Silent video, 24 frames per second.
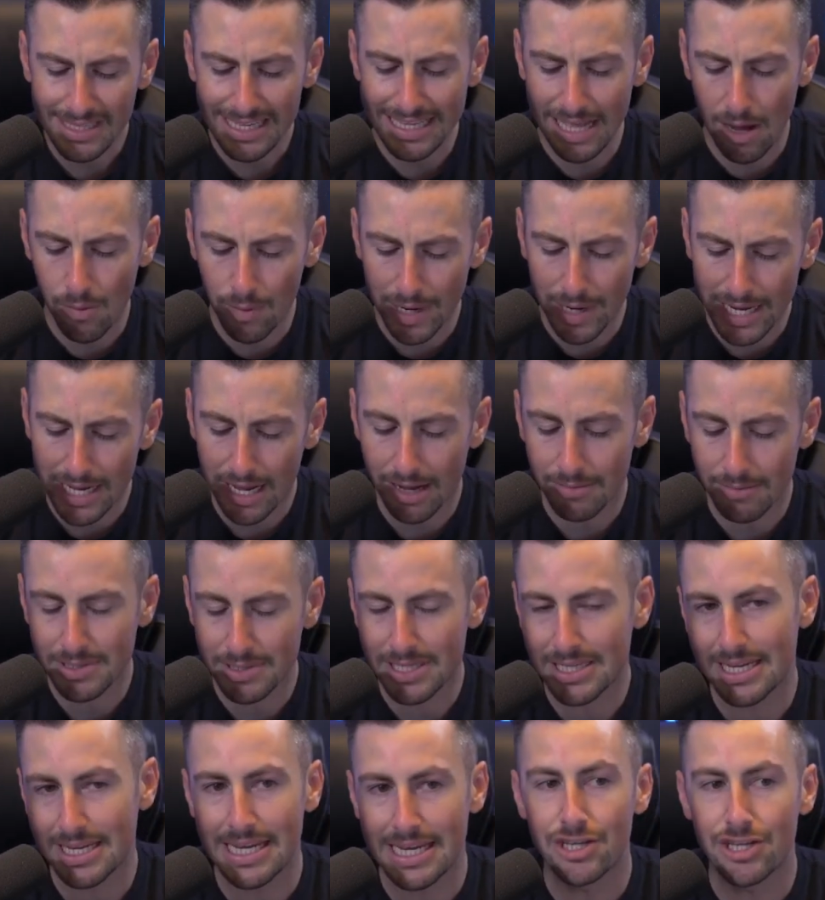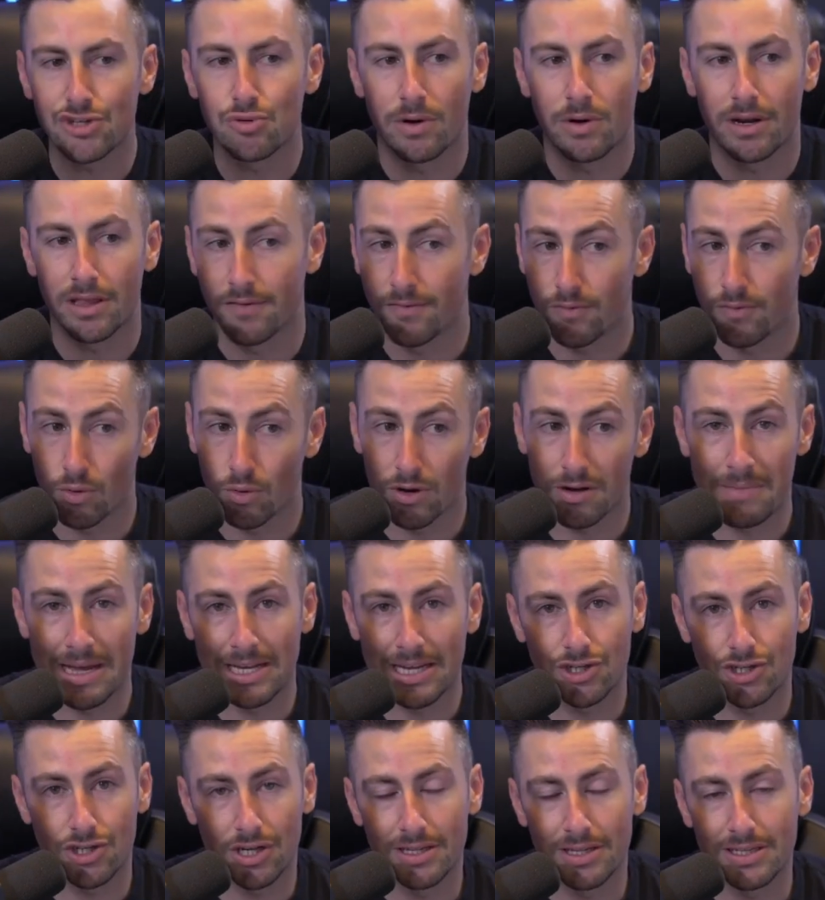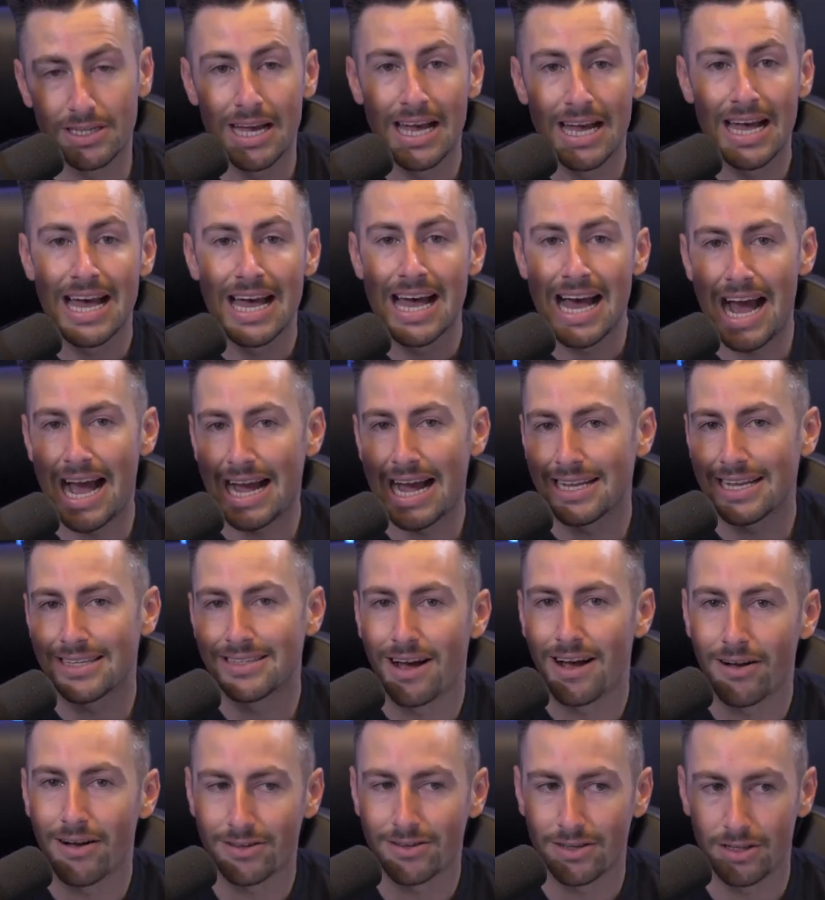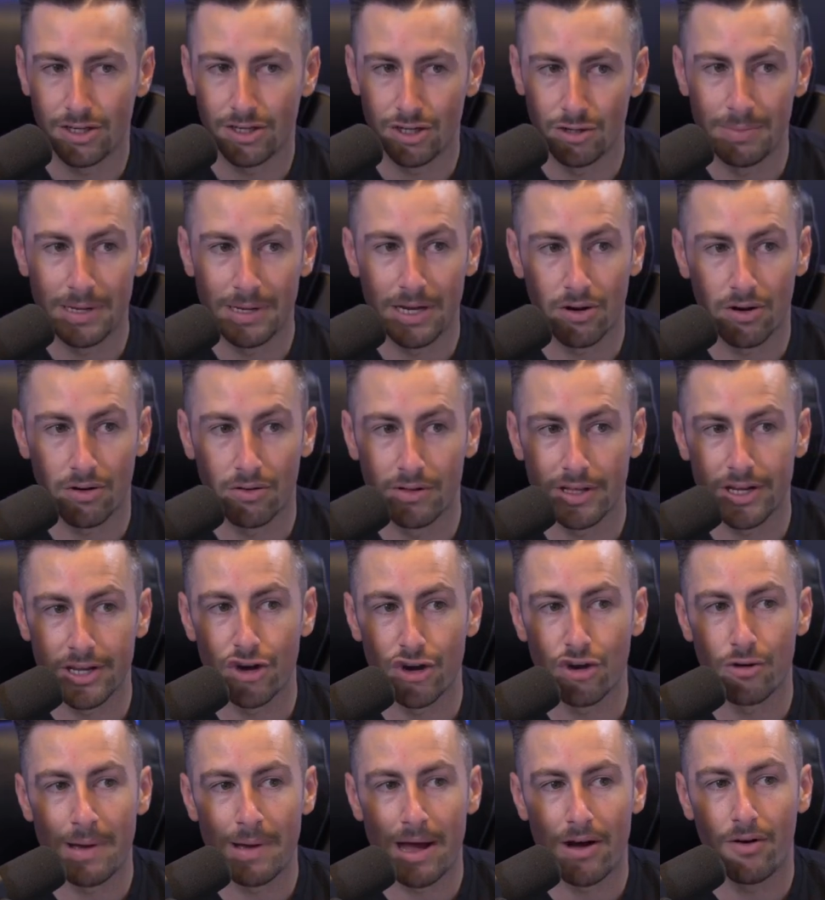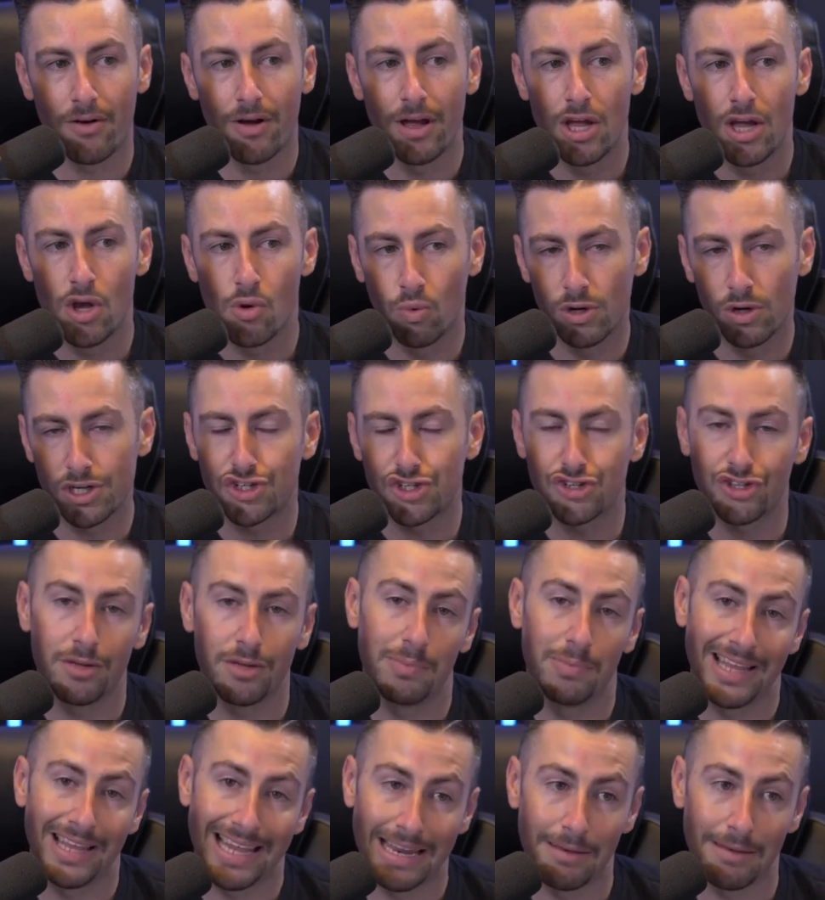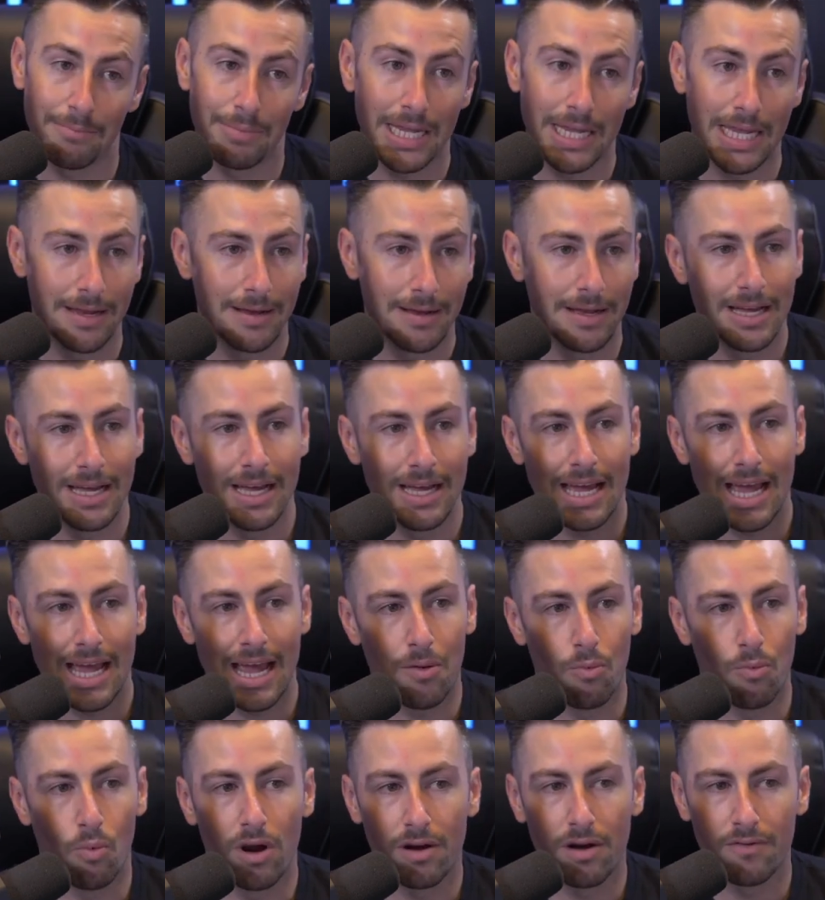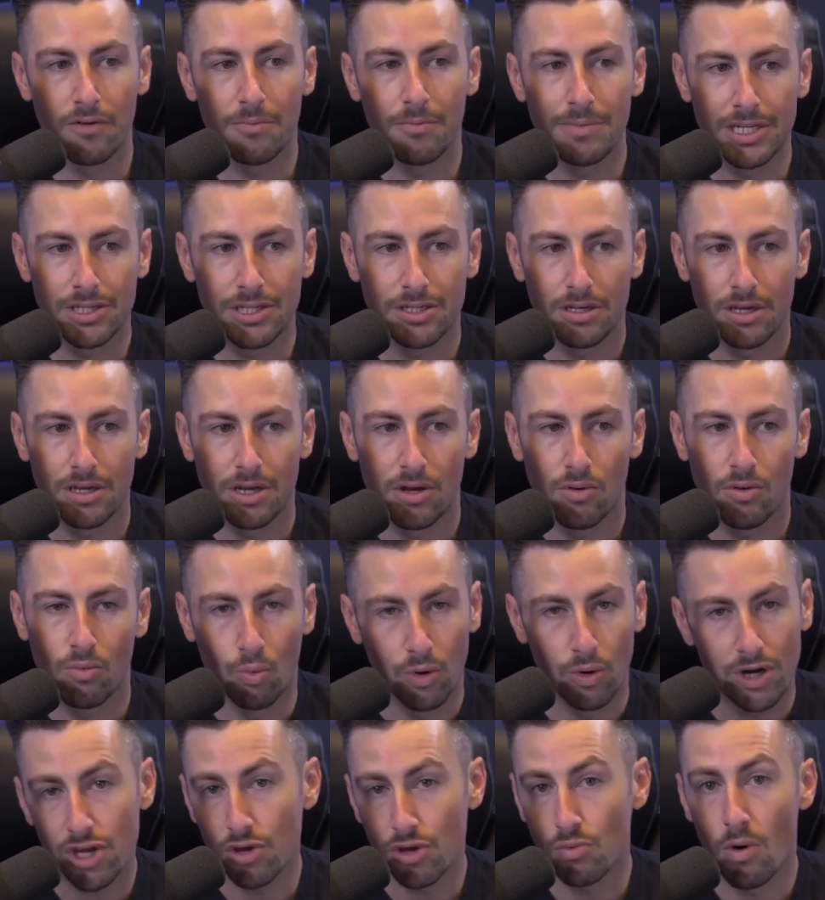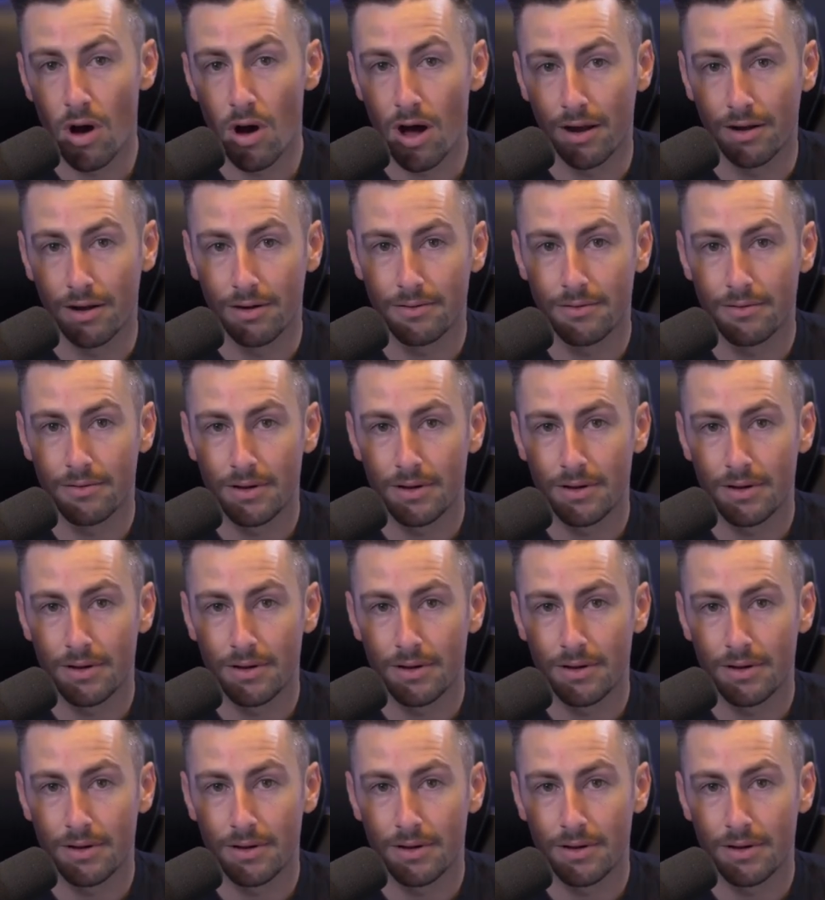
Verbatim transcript: Now, when it comes to each one of the four dimensions, I had talked a little bit earlier about what should the plan be? And one of them is, what do you want?